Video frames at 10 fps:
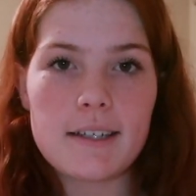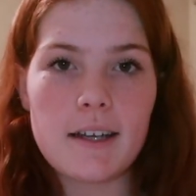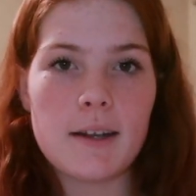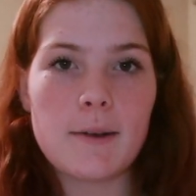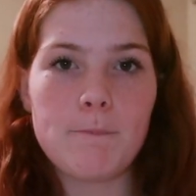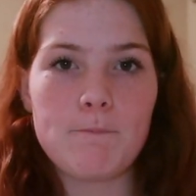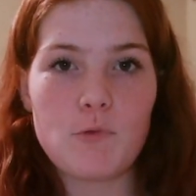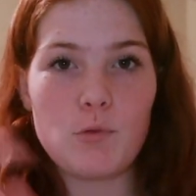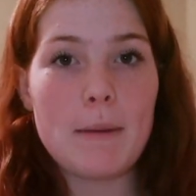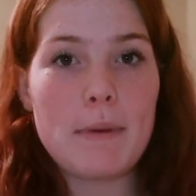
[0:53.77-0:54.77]

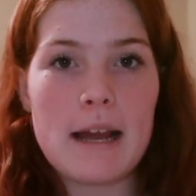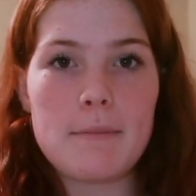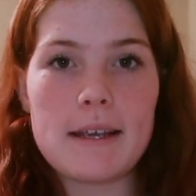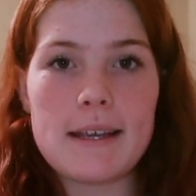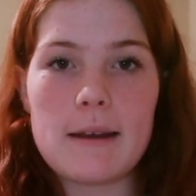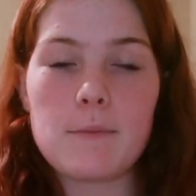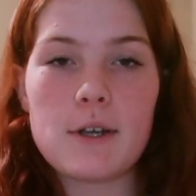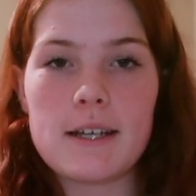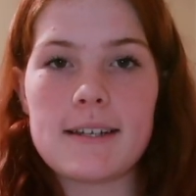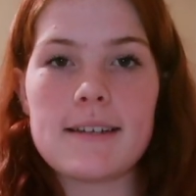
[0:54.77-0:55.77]
right behind my
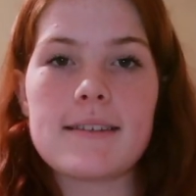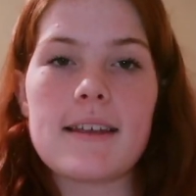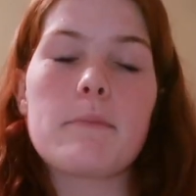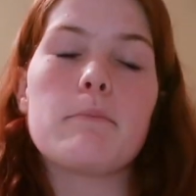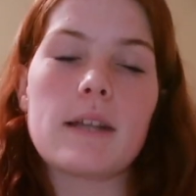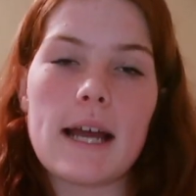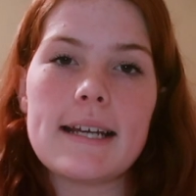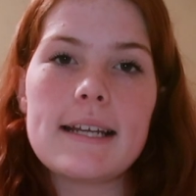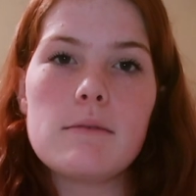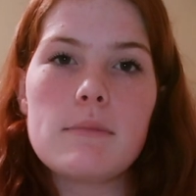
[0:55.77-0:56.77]
camera, and it's like
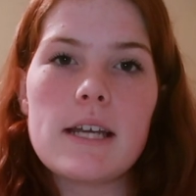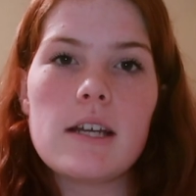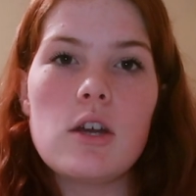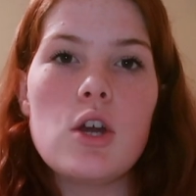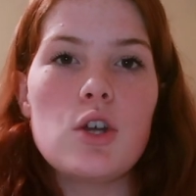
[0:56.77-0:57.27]
blinding me.